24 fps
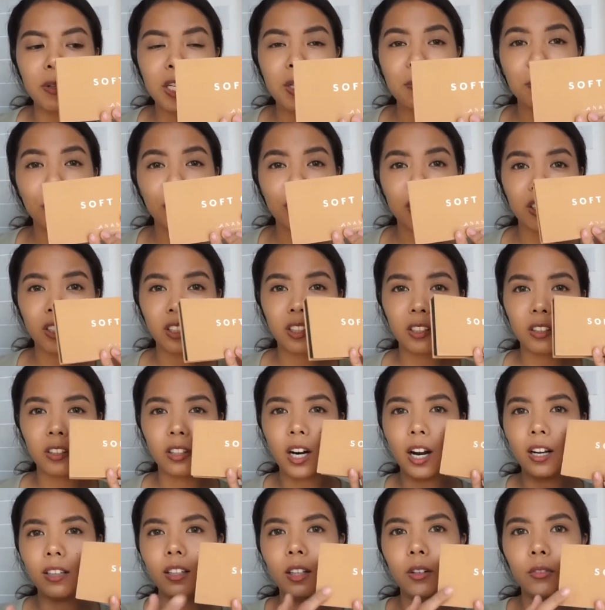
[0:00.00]
In particular,
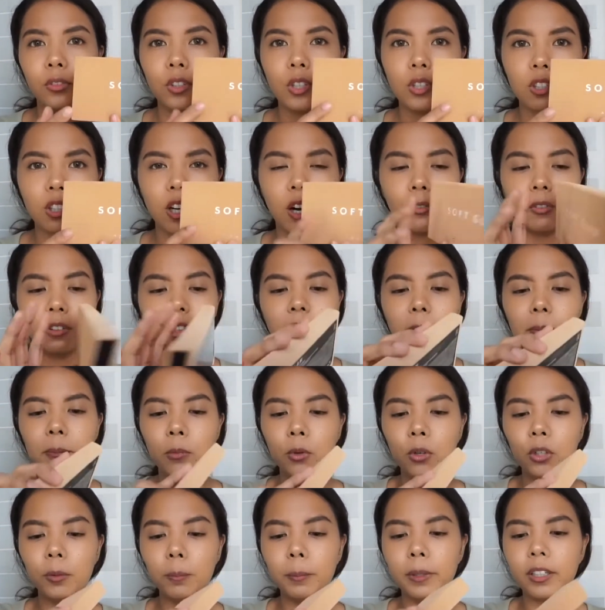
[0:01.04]
I love the Soft Glam
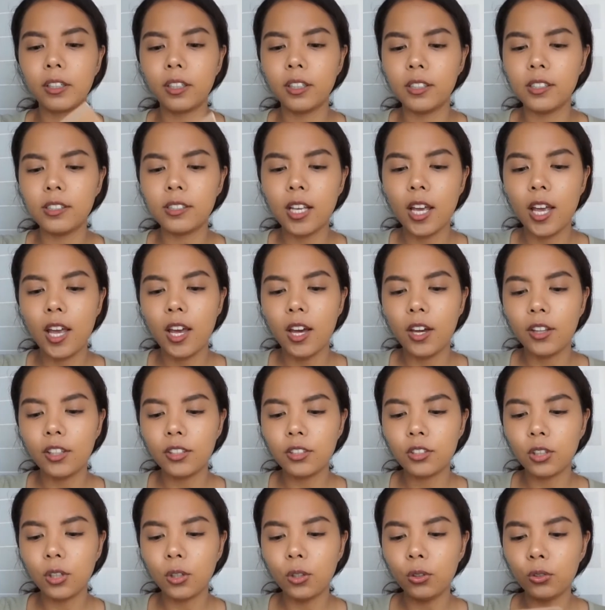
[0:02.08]
more because the
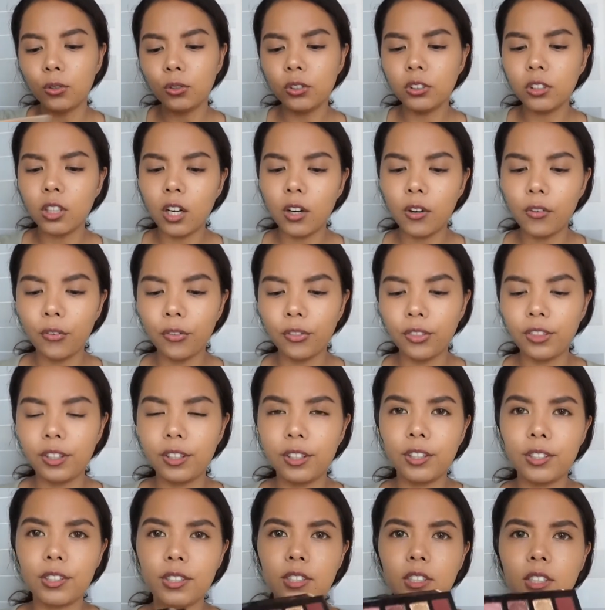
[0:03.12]
tone of
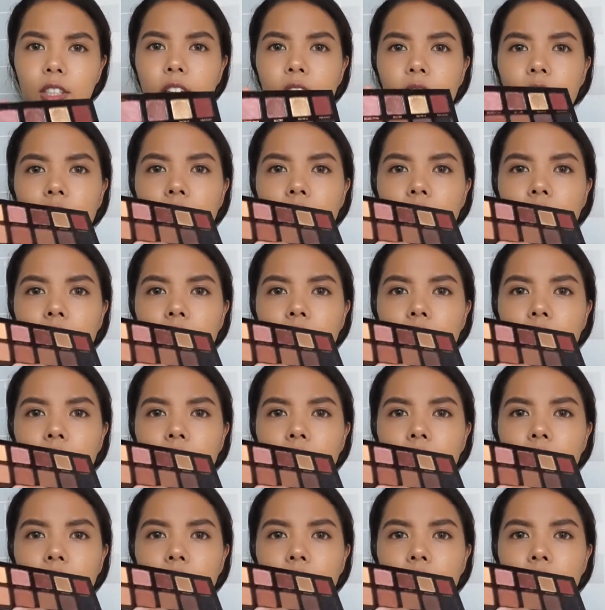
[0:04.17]
this